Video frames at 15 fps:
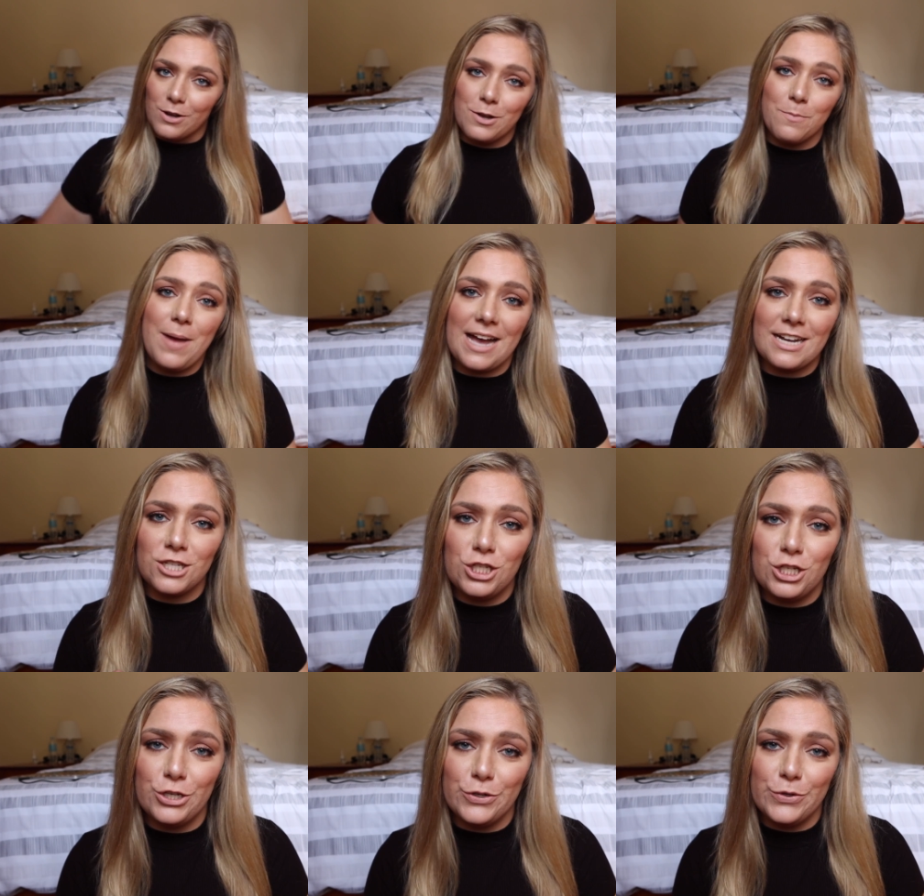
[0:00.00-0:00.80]
welcome
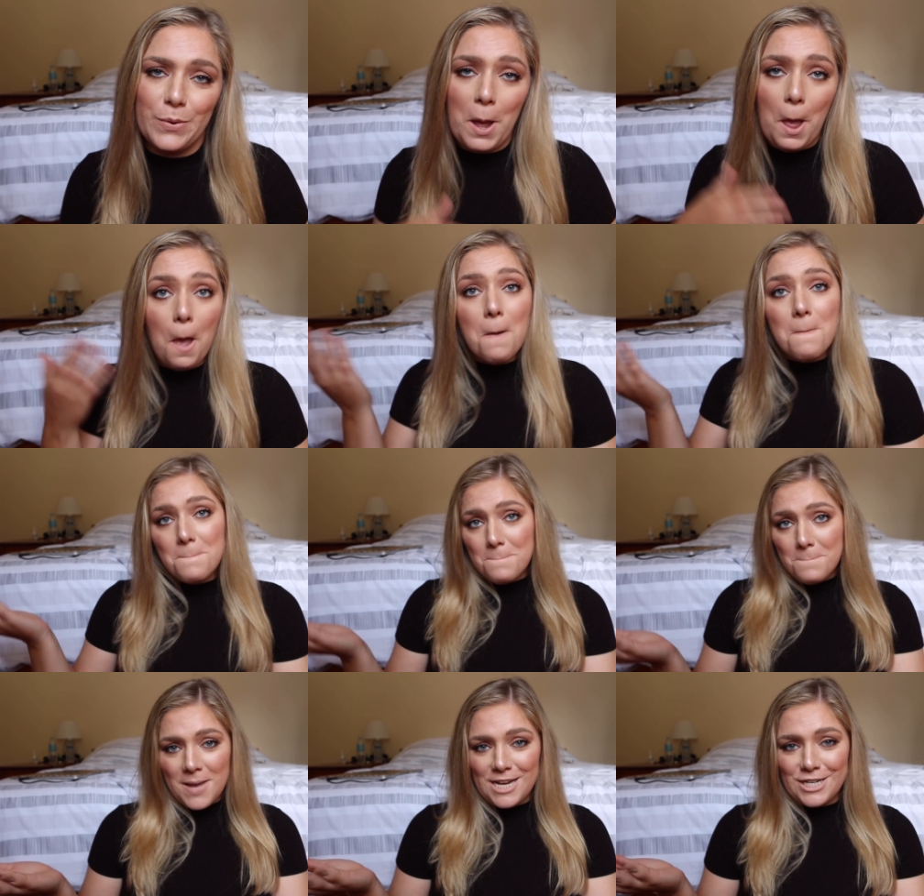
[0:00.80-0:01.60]
back to
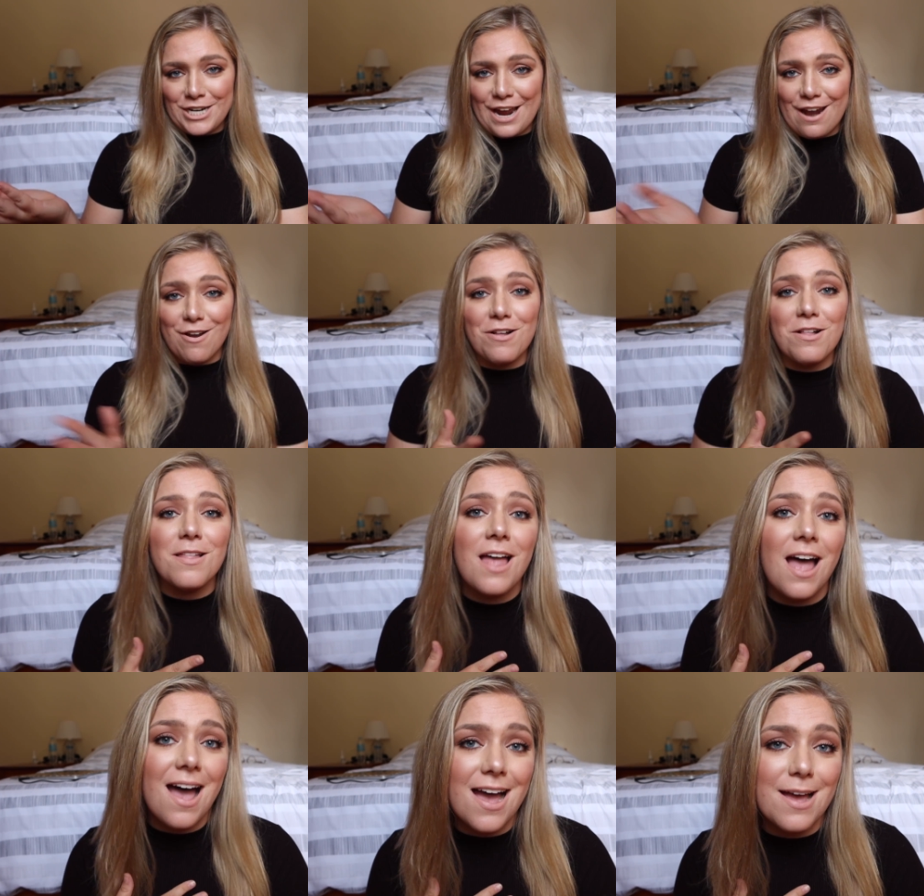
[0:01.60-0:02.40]
my channel.
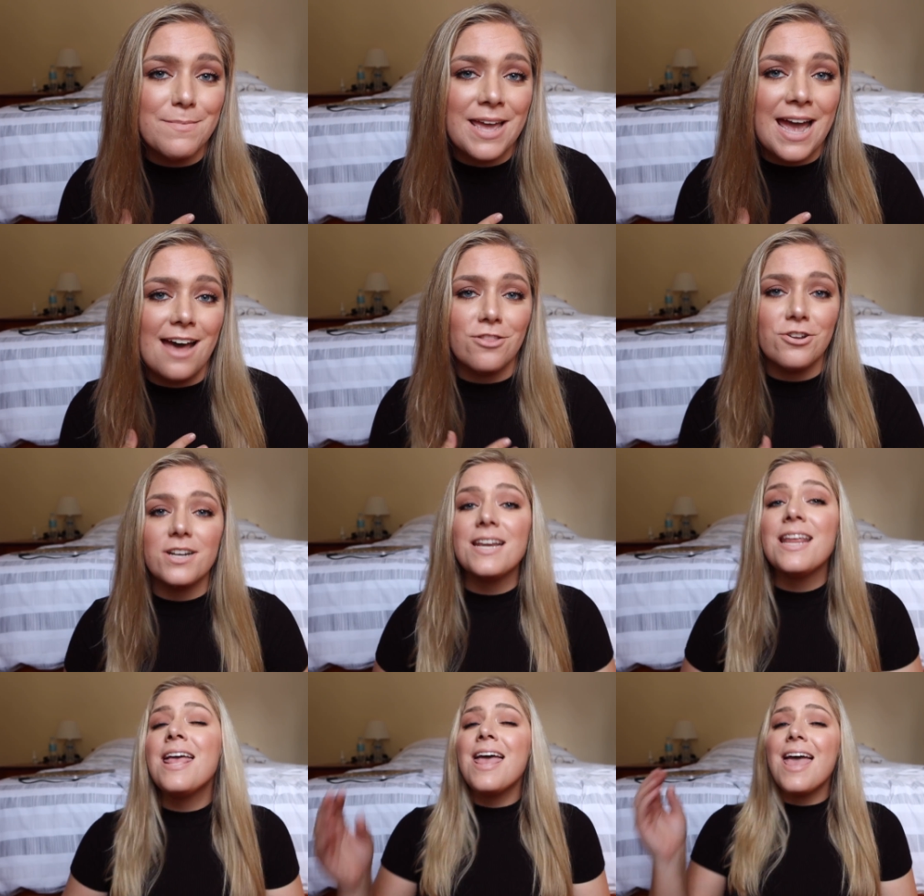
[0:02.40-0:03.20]
I'm
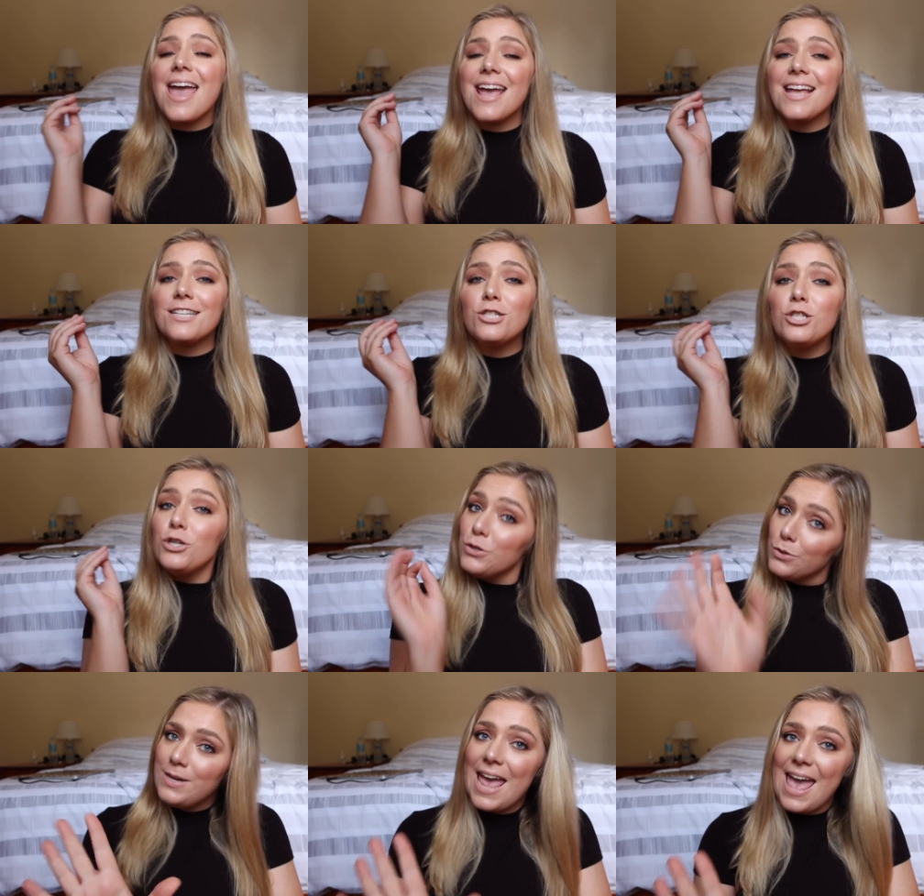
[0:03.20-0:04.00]
Catherine, and
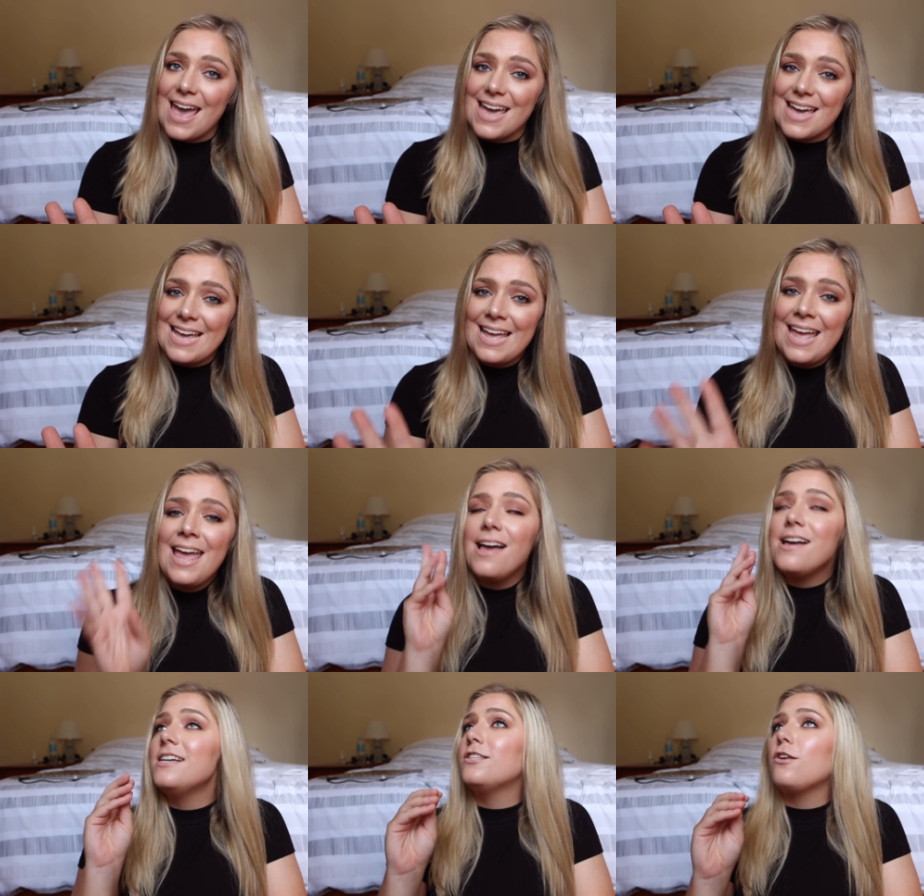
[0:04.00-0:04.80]
today
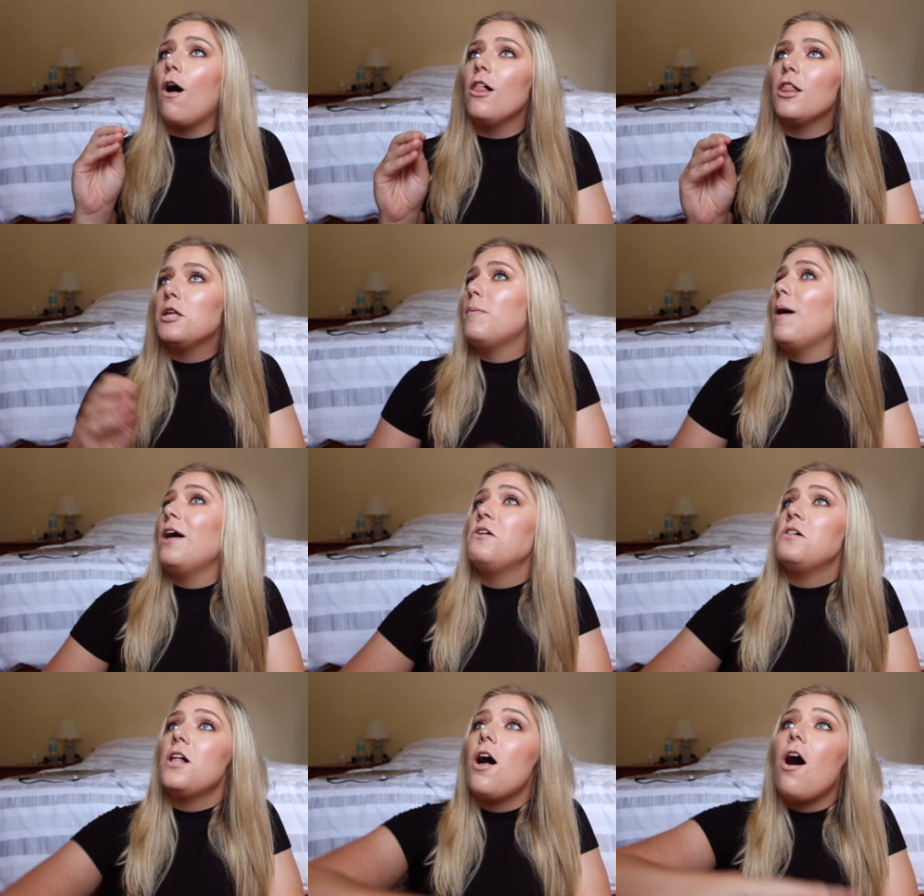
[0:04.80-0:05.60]
is all
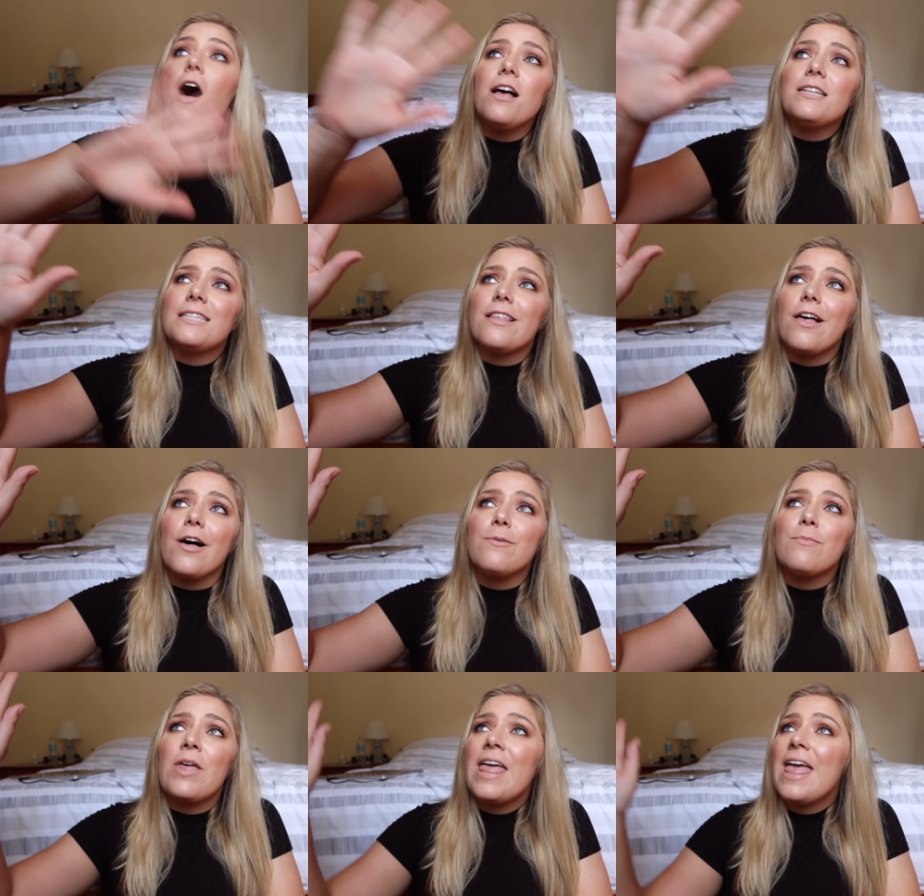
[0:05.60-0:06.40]
about
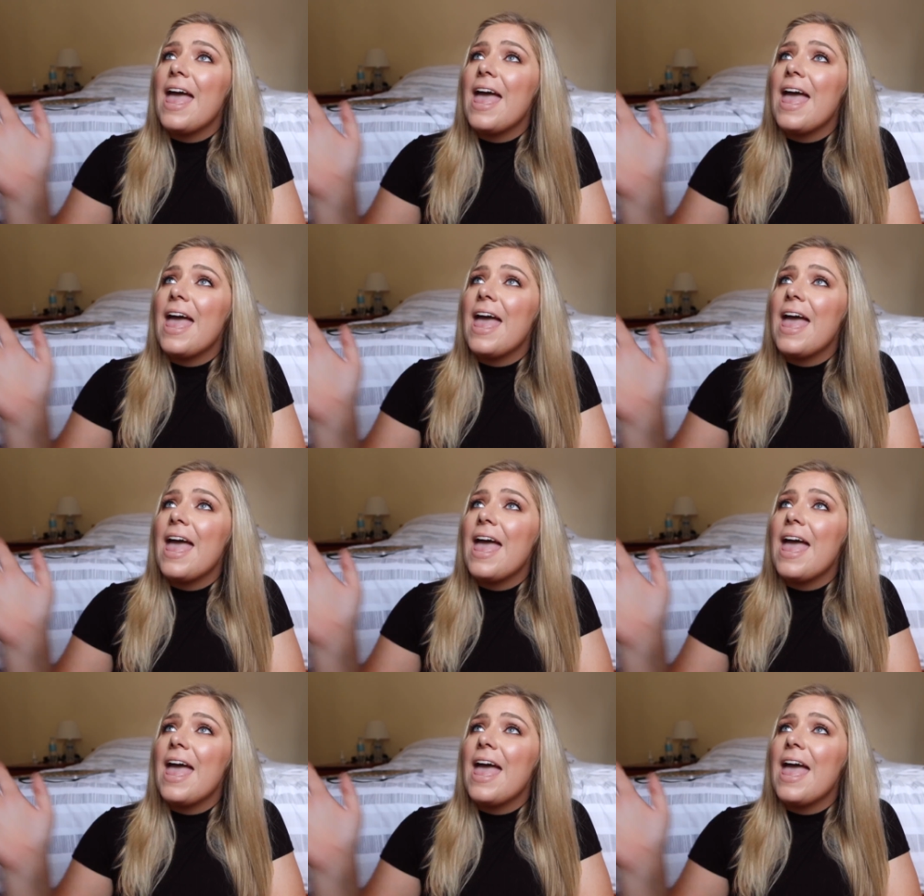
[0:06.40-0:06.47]
Oslab